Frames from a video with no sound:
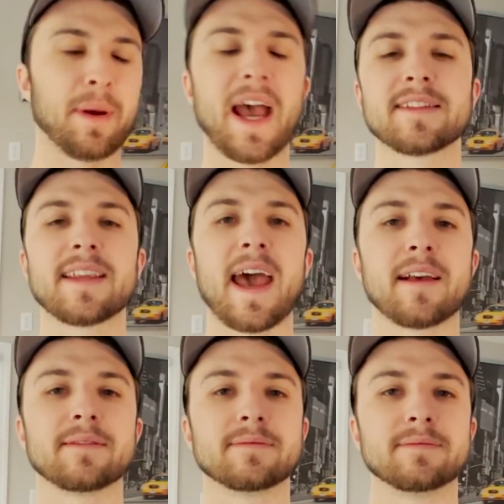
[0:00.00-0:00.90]
past
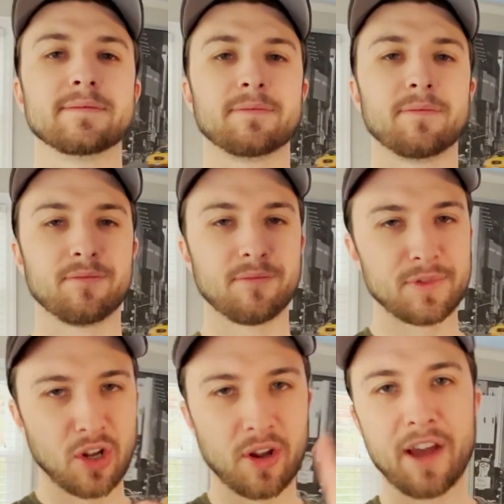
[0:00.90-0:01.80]
that, that's
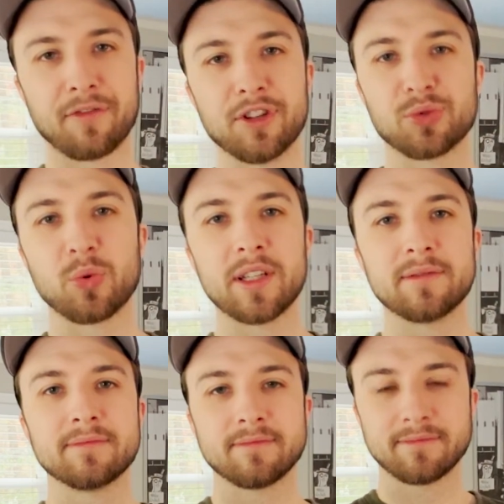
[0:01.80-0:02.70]
all I have for this one.
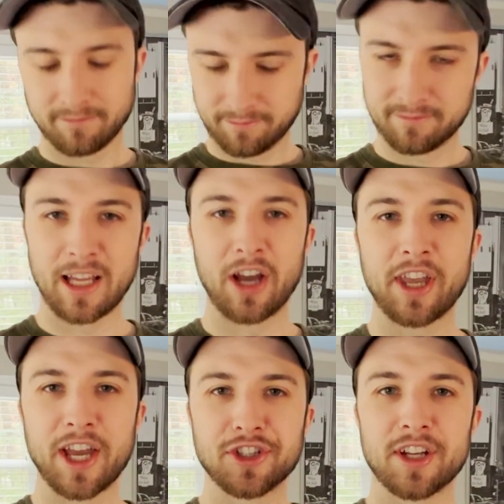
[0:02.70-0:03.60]
I'll
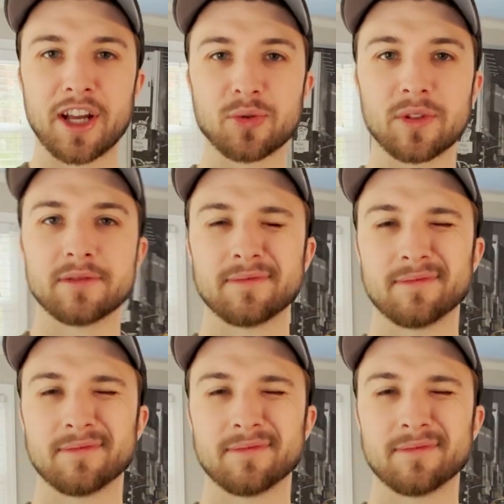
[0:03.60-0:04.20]
catch you next one.